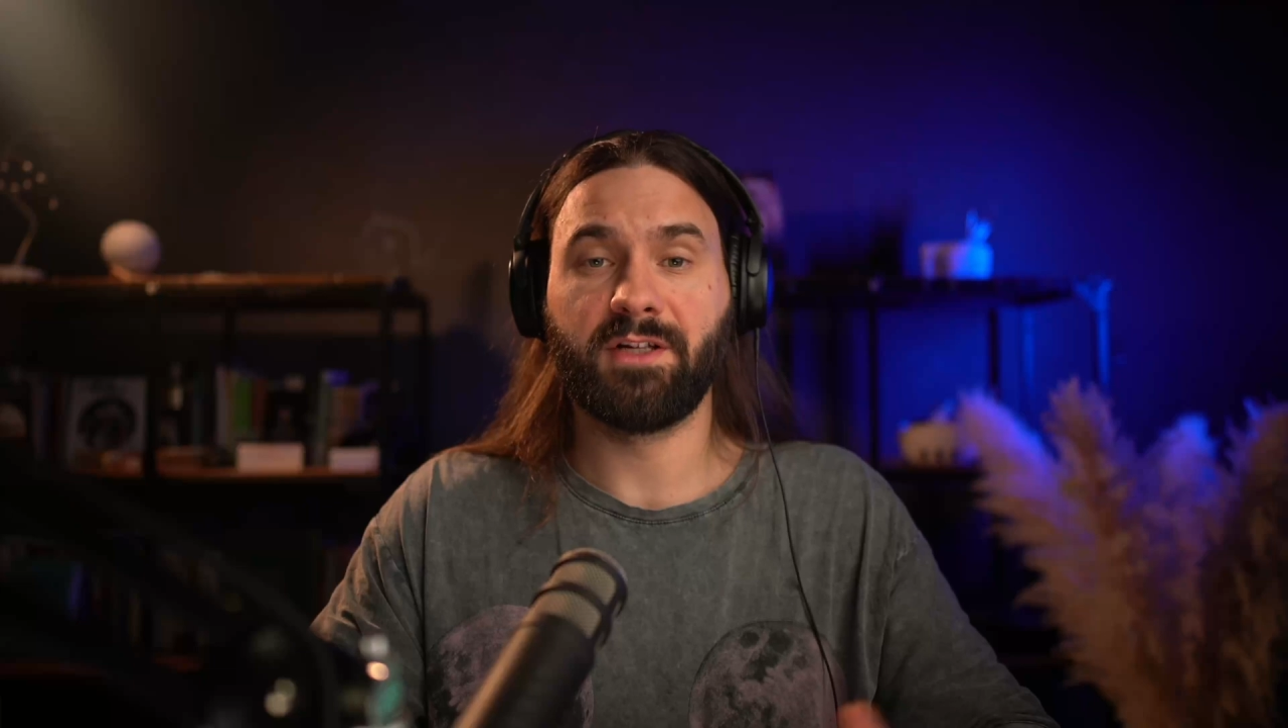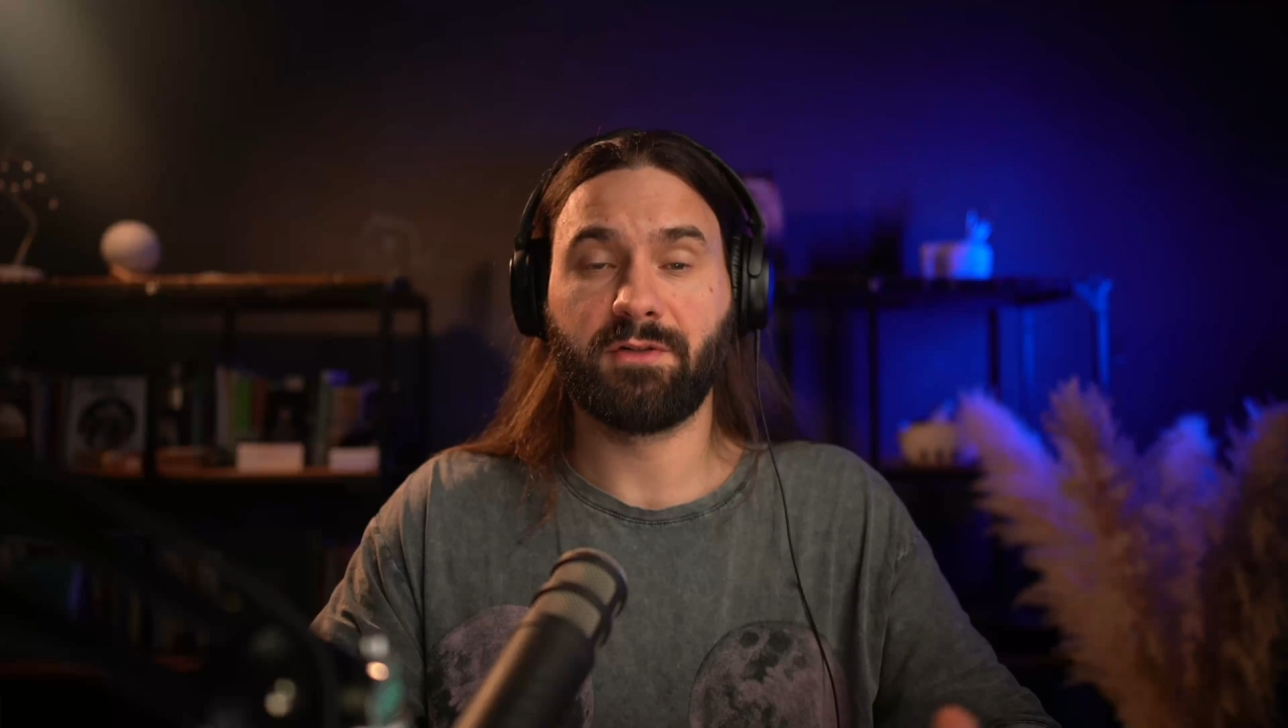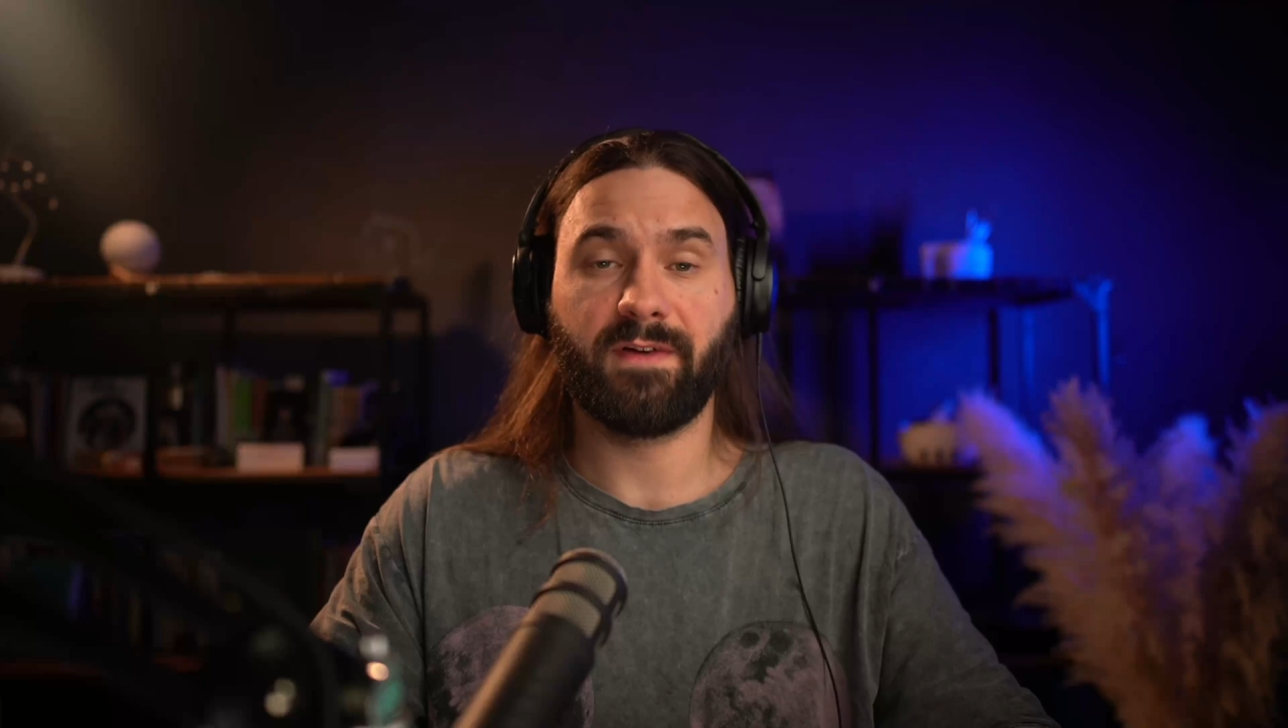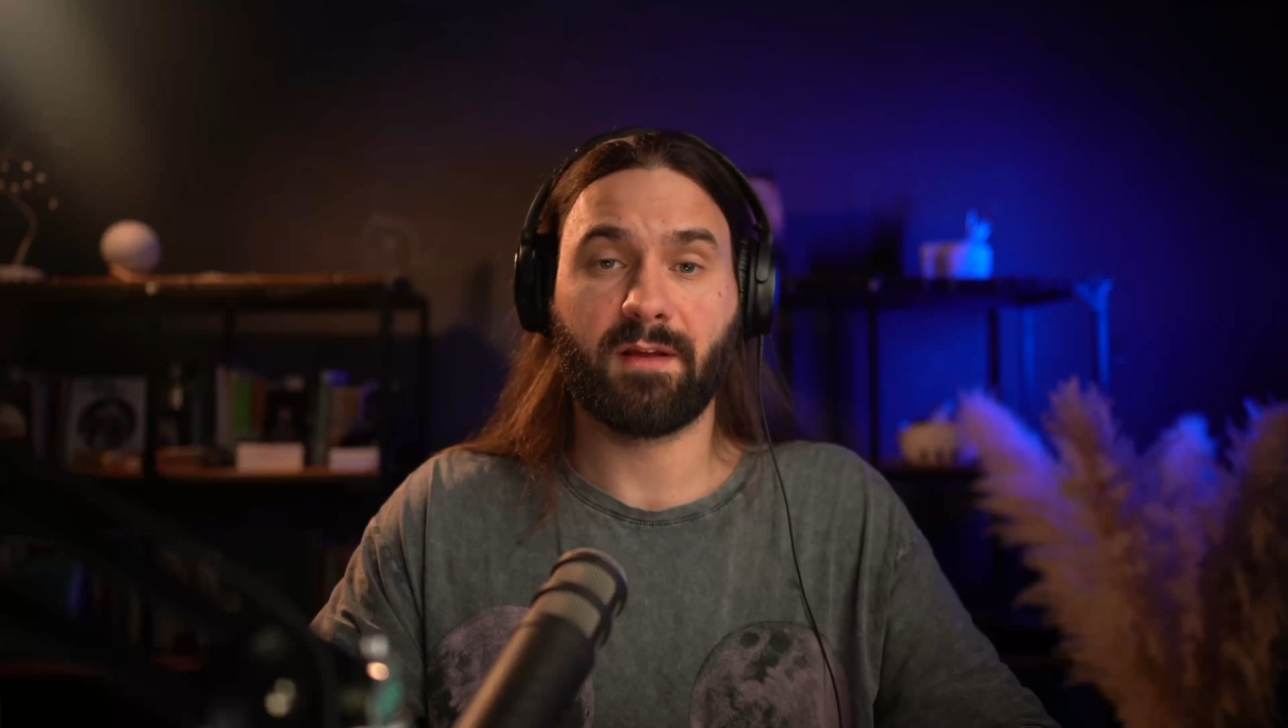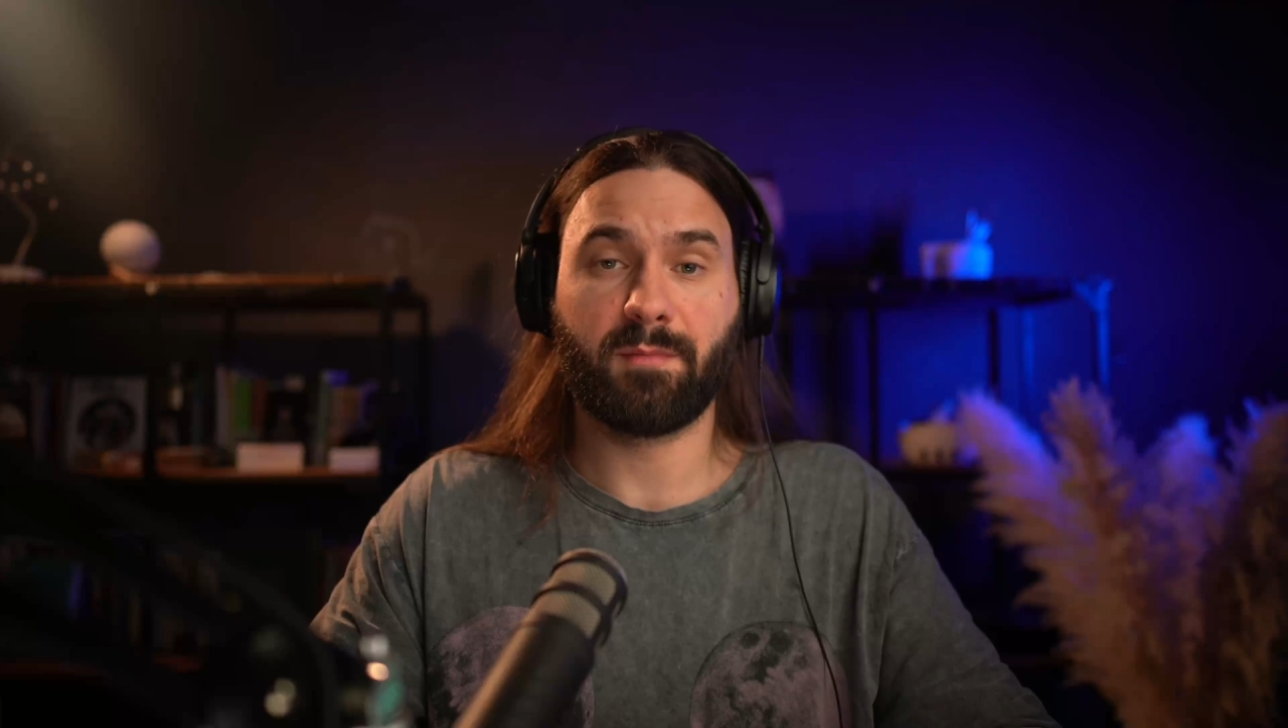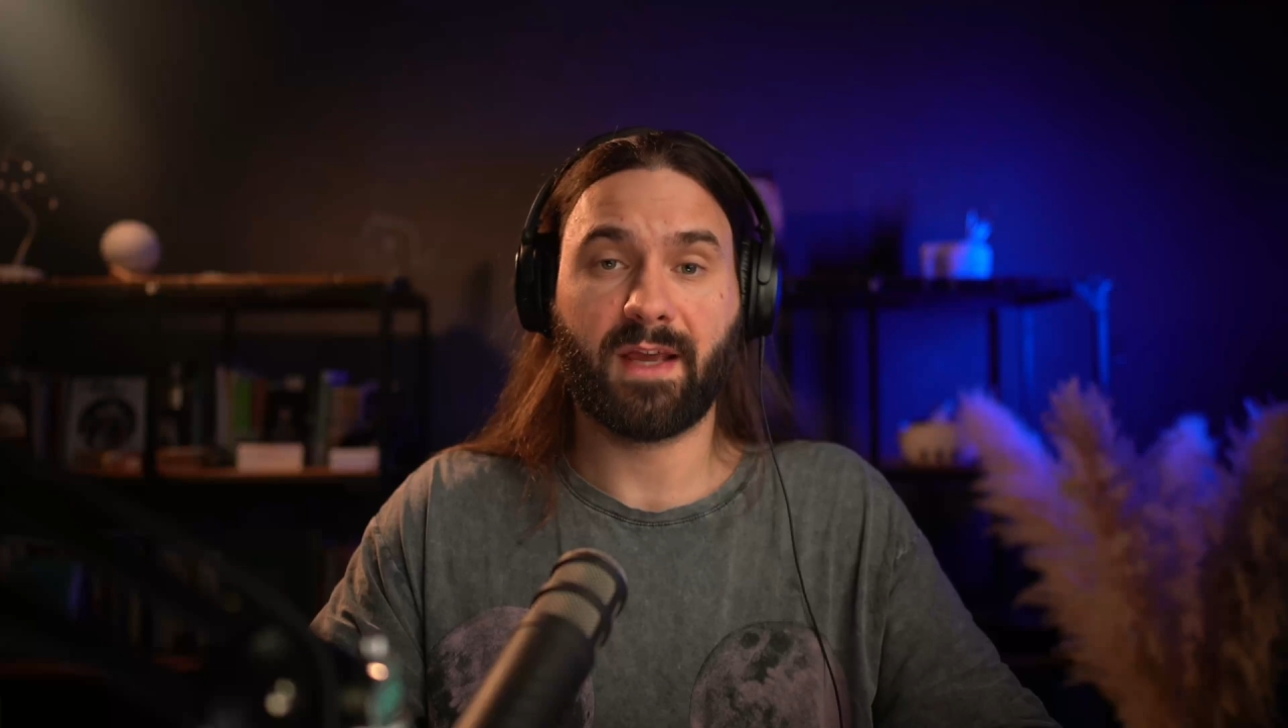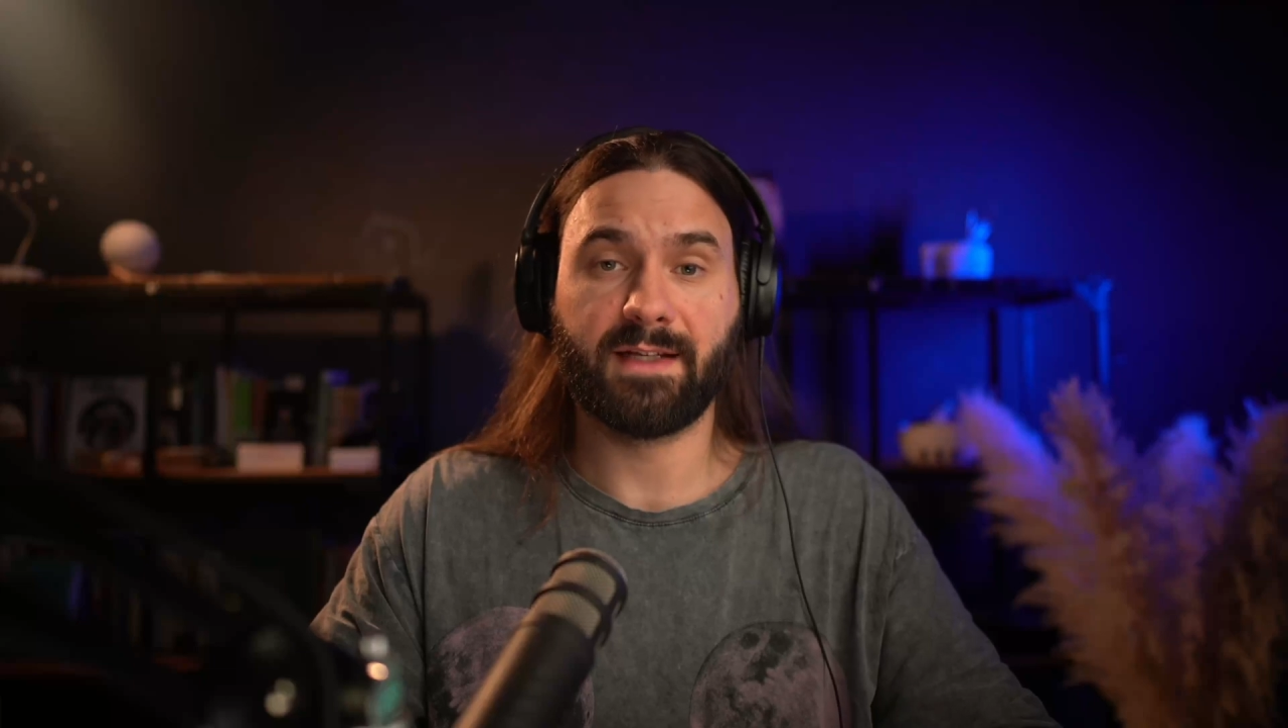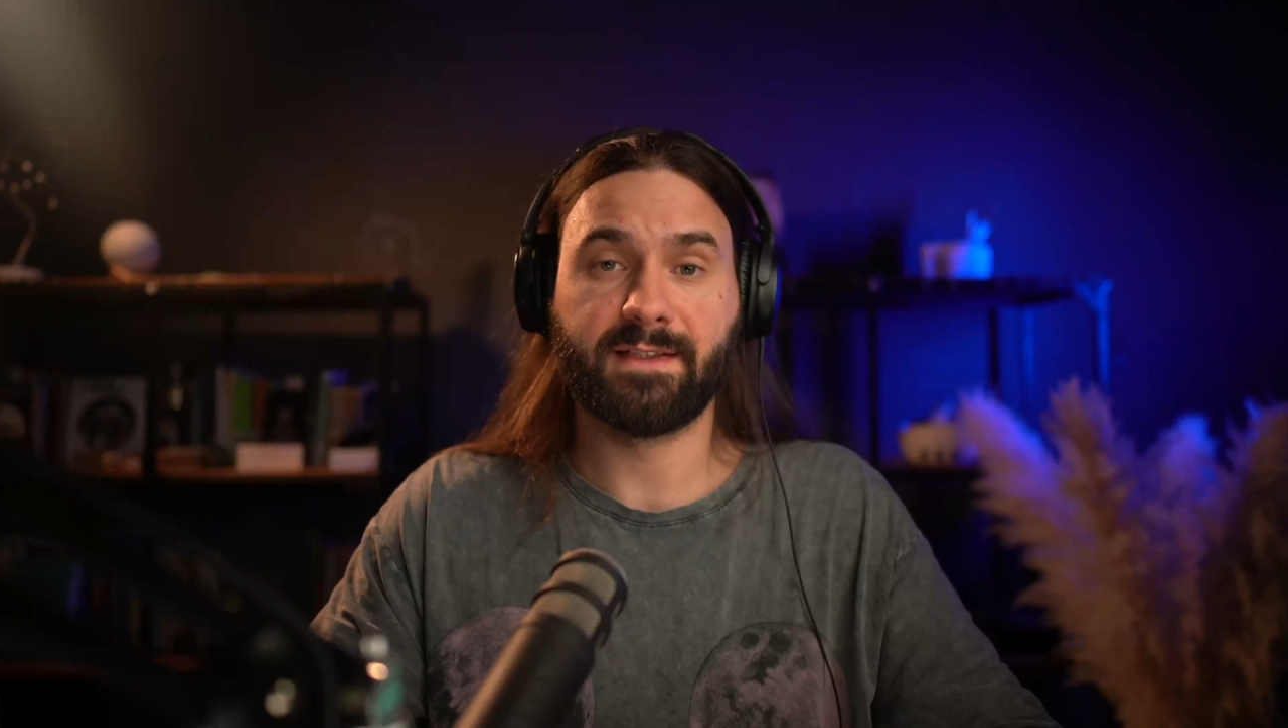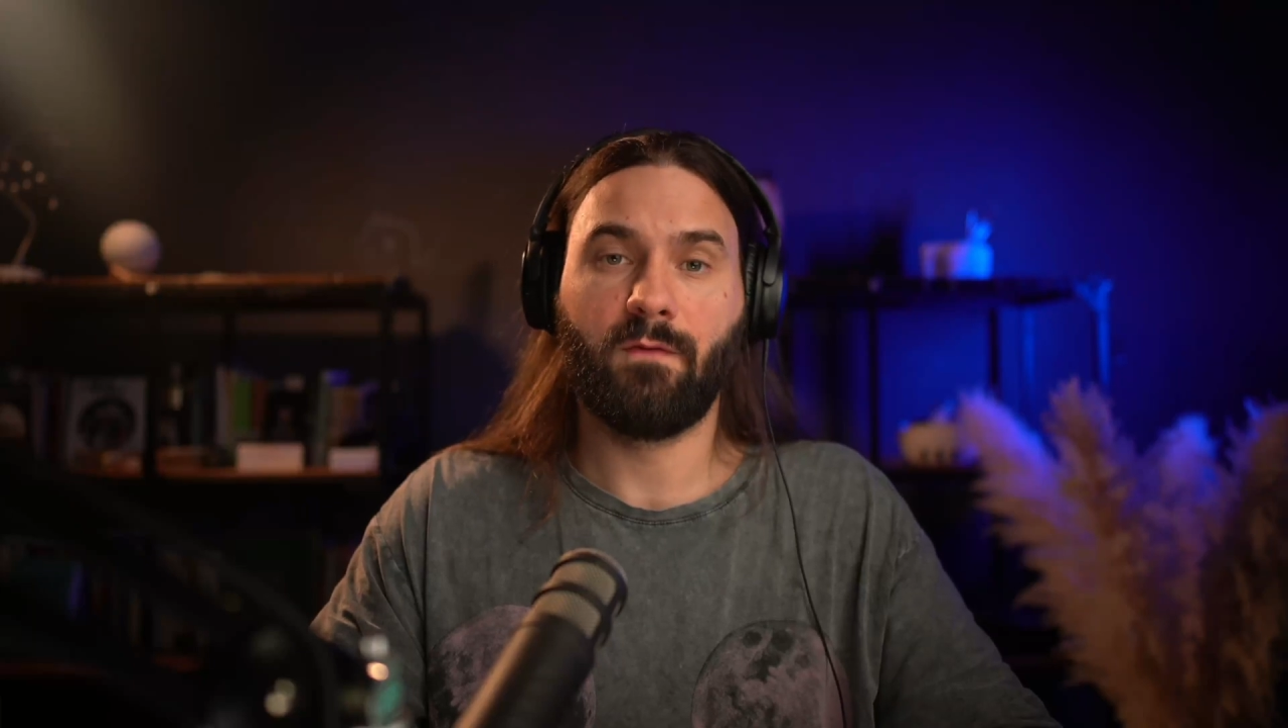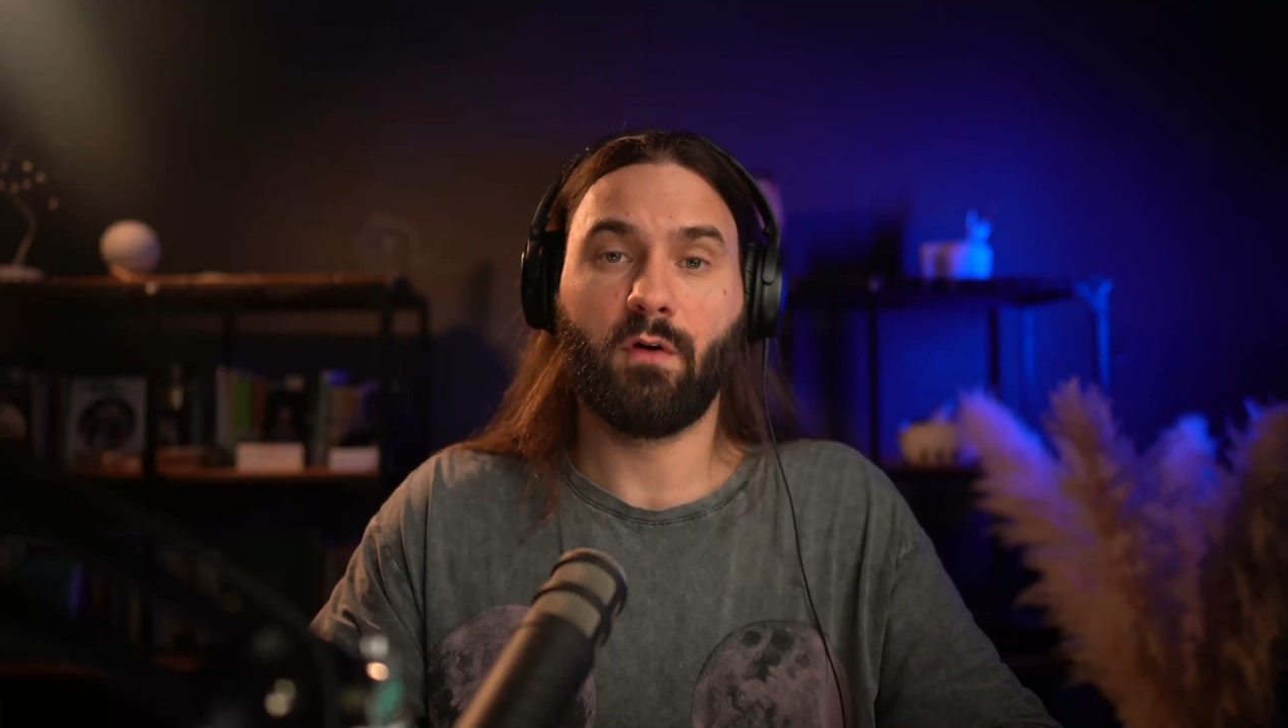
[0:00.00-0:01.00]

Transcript: bunch of A P Is.